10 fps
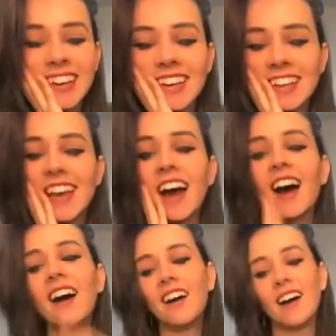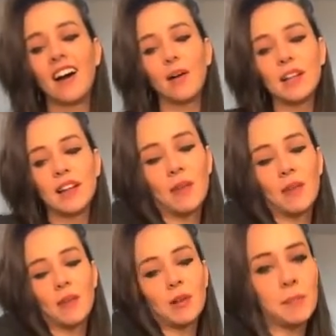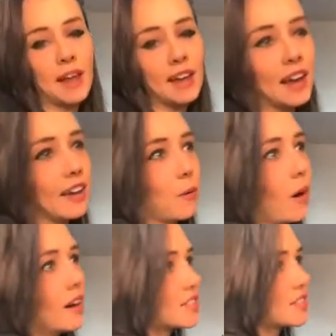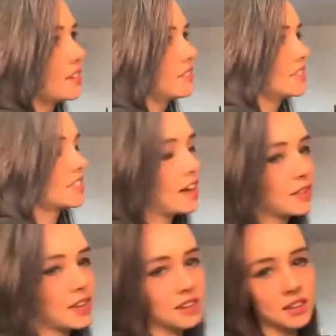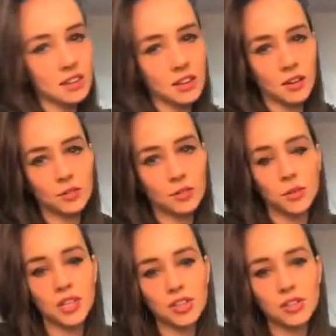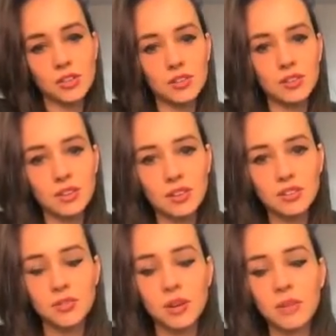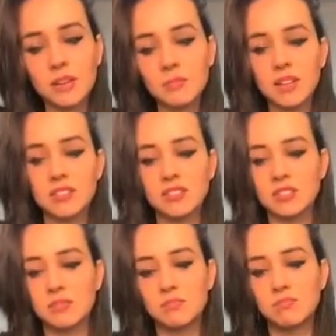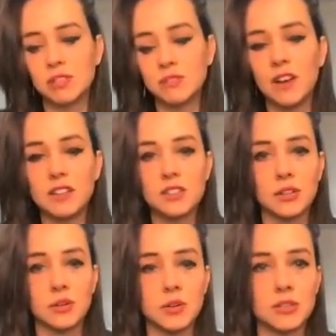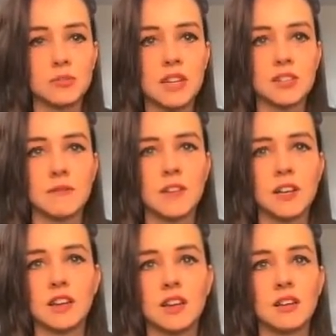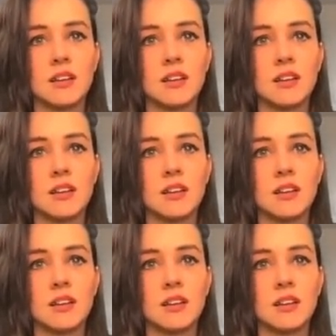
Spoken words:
Yeah. I will play like Warzone this Saturday on Twitch streaming, but just with fans, so we should make something like that.